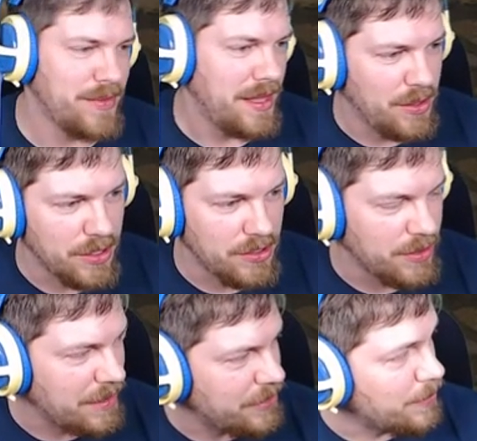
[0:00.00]
You can do
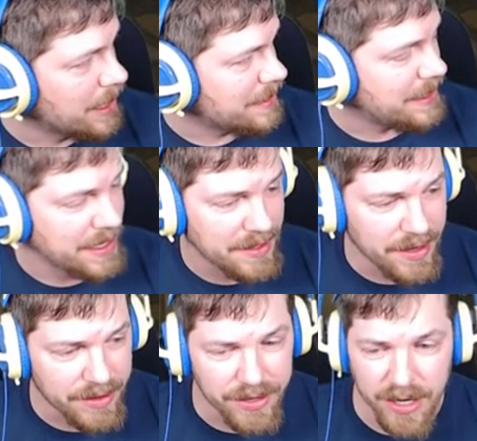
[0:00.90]
whatever you want at the end
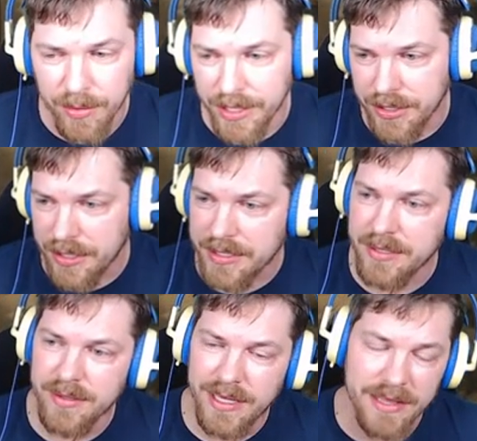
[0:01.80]
there, garblygook.
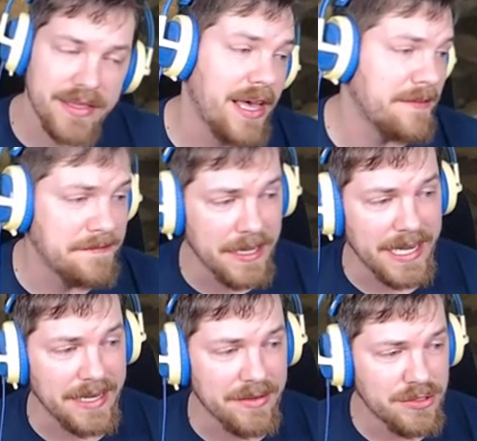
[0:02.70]
It's kind of
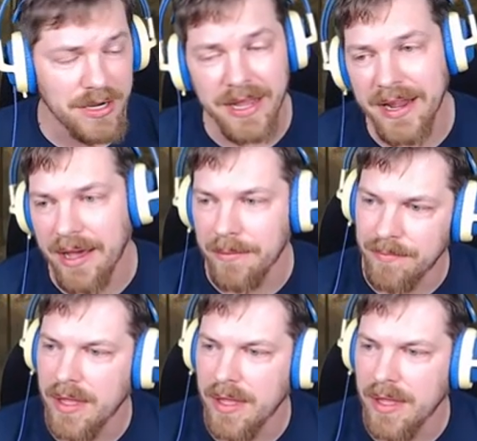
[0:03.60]
fun. Try it out.